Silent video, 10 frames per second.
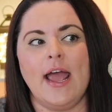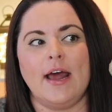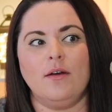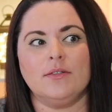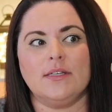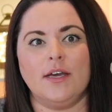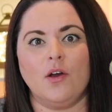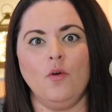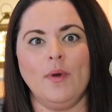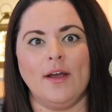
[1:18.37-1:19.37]
And I was like,
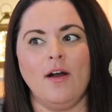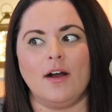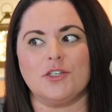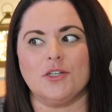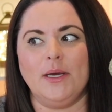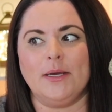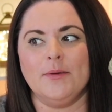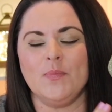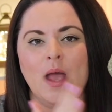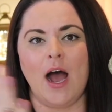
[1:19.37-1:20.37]
oh my gosh,
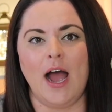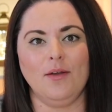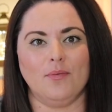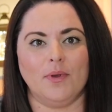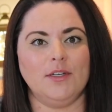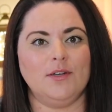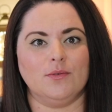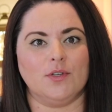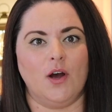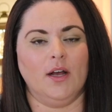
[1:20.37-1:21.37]
like I really
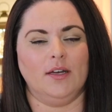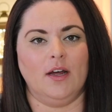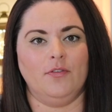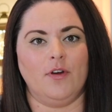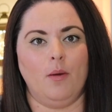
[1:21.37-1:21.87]
don't talk enough